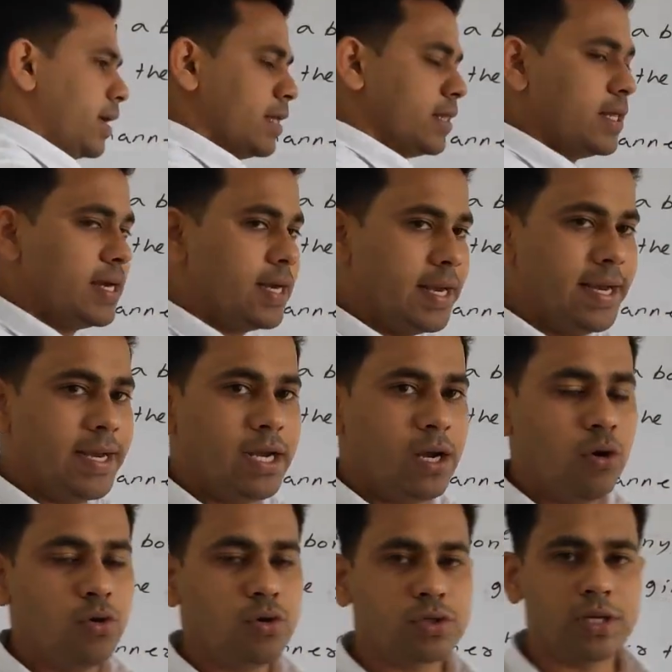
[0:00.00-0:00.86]
that it
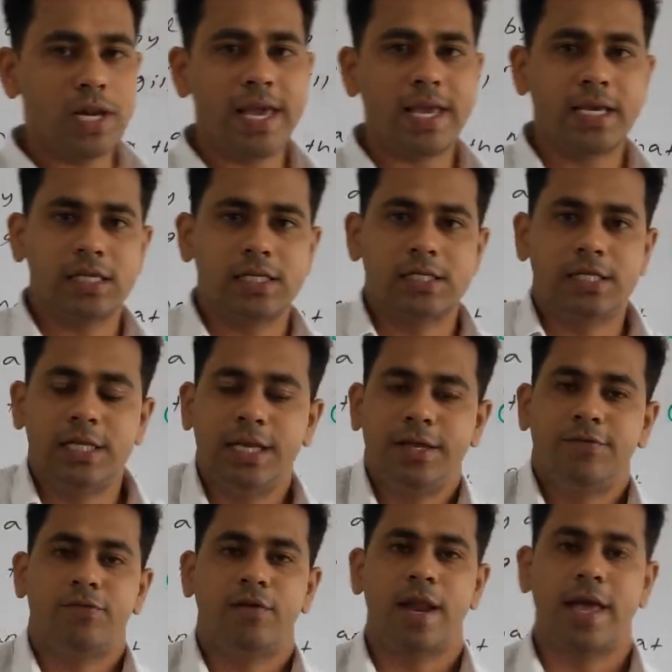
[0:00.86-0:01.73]
looks like a
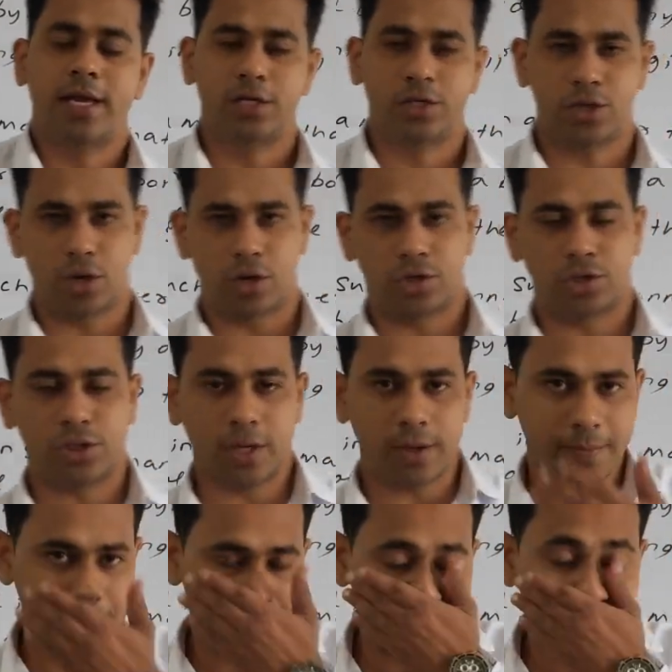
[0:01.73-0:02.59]
sieve like structure.
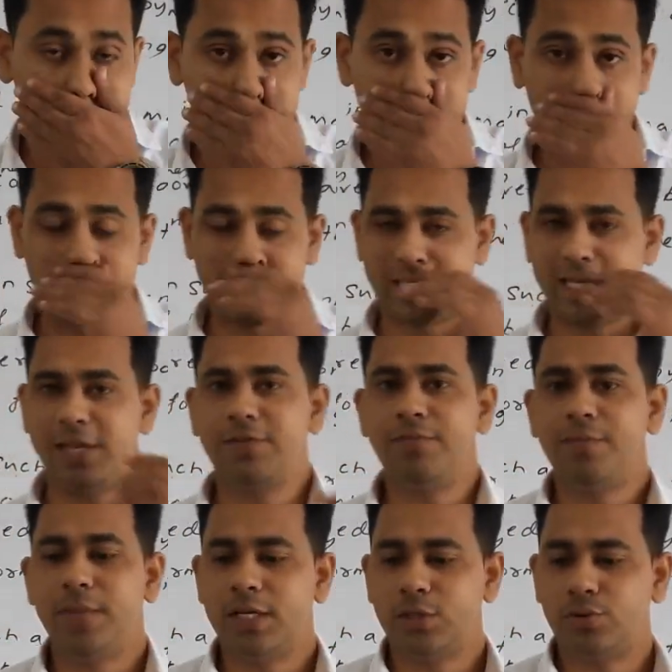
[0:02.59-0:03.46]
Sieve
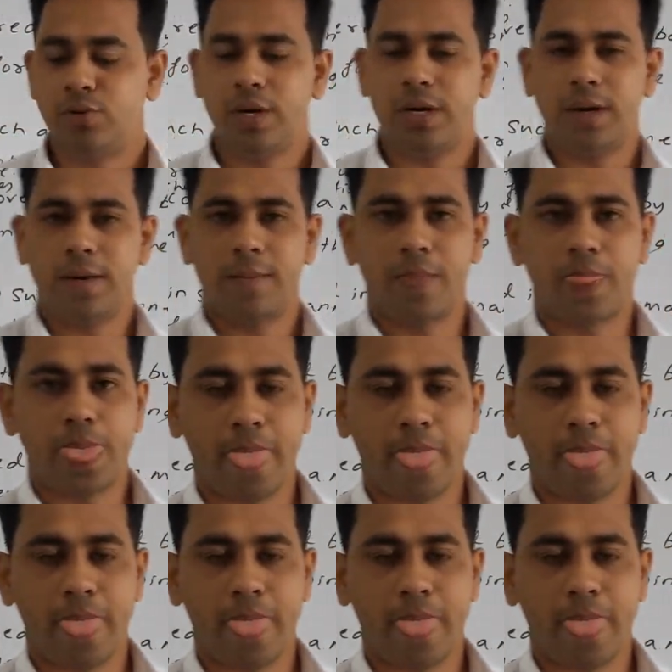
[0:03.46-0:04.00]
means what?